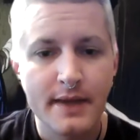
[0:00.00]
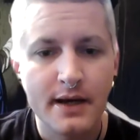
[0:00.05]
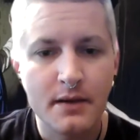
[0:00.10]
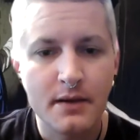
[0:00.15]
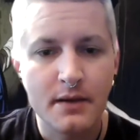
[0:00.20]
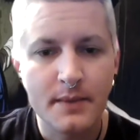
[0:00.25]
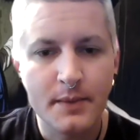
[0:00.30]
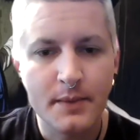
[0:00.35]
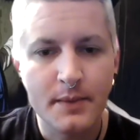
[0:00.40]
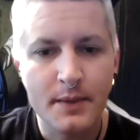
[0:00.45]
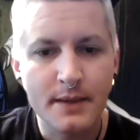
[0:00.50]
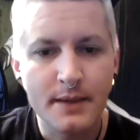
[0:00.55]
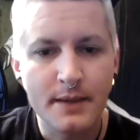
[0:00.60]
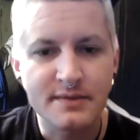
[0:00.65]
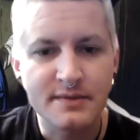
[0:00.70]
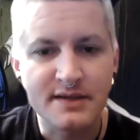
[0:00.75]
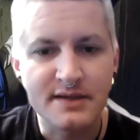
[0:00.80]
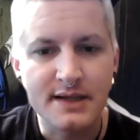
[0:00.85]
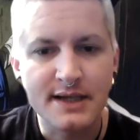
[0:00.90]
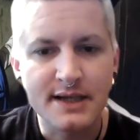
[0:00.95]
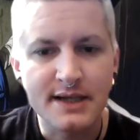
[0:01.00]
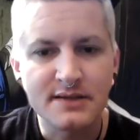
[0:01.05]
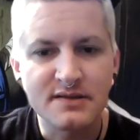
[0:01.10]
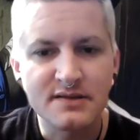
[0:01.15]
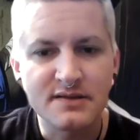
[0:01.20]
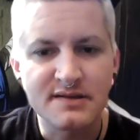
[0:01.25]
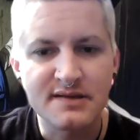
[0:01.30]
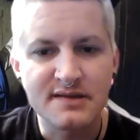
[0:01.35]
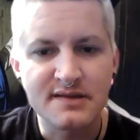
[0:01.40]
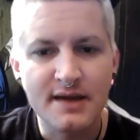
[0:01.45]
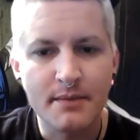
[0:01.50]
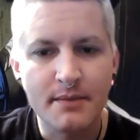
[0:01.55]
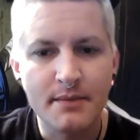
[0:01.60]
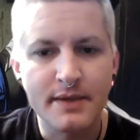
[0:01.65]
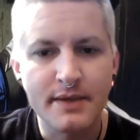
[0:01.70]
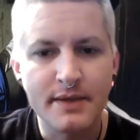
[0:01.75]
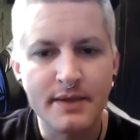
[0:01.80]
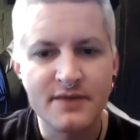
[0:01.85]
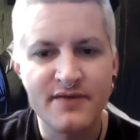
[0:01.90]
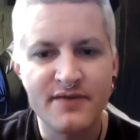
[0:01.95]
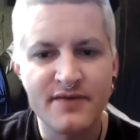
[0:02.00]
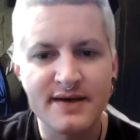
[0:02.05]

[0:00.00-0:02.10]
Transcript: I remember when I was little, I used to see a bearded